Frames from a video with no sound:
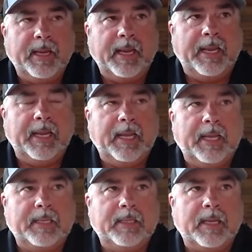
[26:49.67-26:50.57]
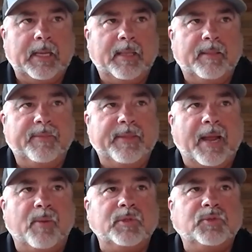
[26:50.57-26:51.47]
And
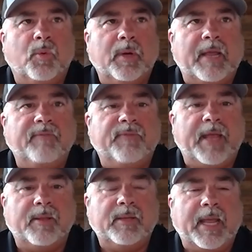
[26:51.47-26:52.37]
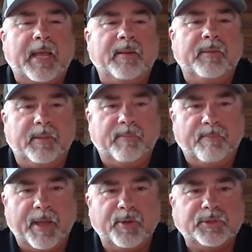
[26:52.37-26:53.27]
that was what I found out the
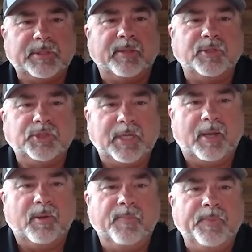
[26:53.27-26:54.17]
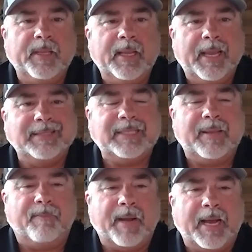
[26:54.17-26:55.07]
most on the show, is
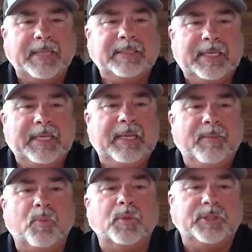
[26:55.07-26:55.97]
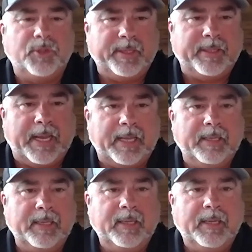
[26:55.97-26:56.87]
that my team was doing that.
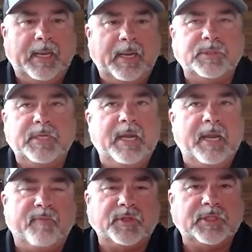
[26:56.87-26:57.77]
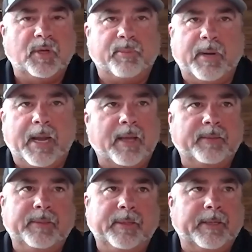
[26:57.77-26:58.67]
And I was never so
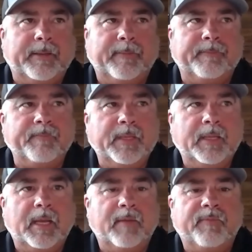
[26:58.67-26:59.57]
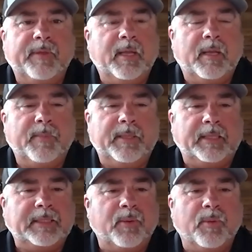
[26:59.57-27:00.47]
proud of them, and
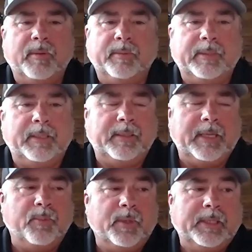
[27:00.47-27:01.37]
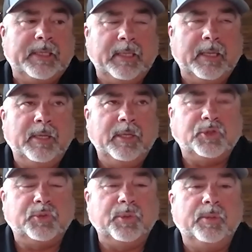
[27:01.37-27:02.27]
that they really,
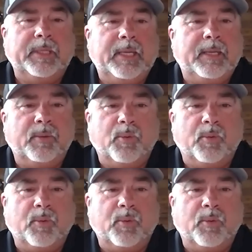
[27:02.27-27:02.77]
truly were